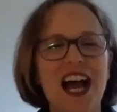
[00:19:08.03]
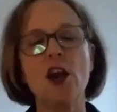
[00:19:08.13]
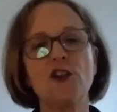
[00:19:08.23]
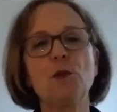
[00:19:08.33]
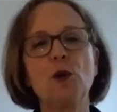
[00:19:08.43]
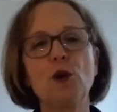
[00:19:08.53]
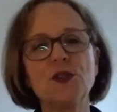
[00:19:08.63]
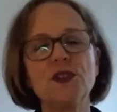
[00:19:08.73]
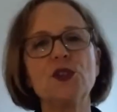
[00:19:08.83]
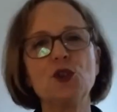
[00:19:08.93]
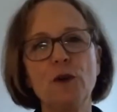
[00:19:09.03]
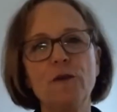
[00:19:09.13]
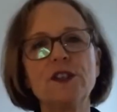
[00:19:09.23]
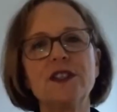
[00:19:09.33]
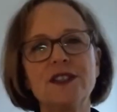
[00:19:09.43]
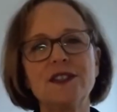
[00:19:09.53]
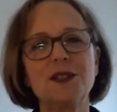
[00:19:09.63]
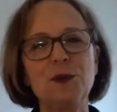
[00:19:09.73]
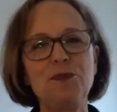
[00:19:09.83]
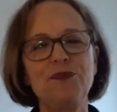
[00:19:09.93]
the other person's nervous
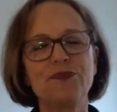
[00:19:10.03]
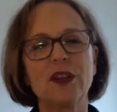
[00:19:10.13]
system